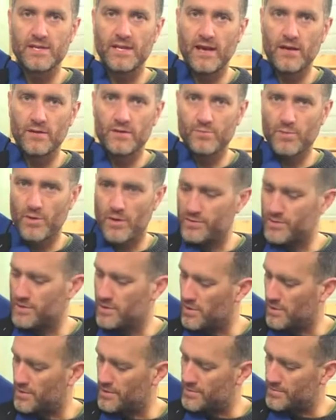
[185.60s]
downs, pros and
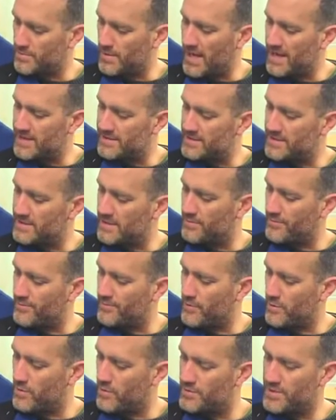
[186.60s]
cons, but as I said
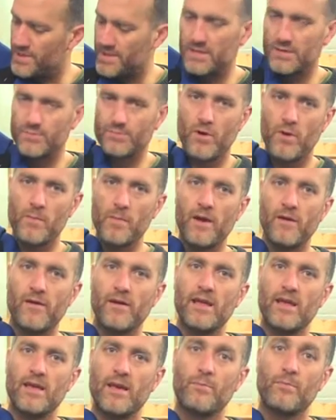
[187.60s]
before, this is
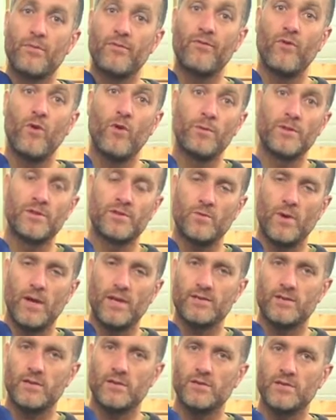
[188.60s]
primarily a performance
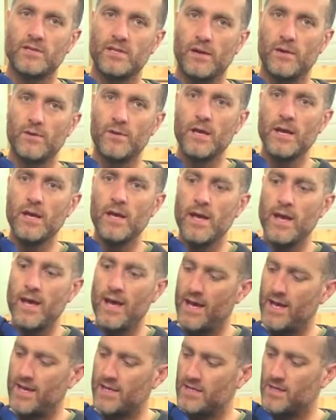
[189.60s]
wetsuit, so
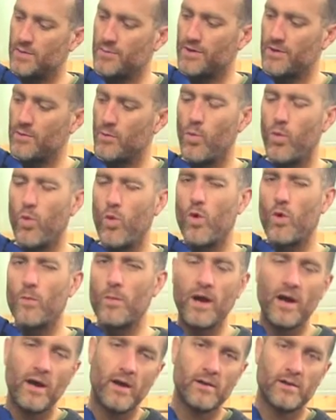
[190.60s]
some of the
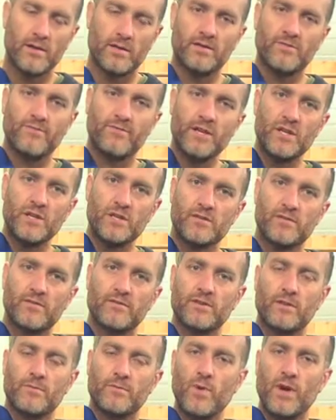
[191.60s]
warmer features of
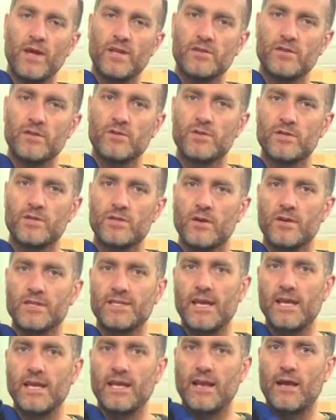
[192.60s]
some wetsuits are
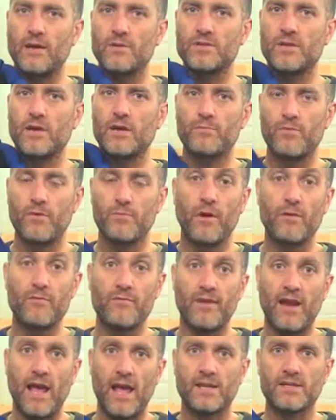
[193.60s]
taken out to promote
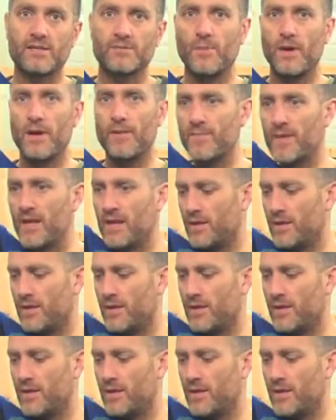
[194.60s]
flex, but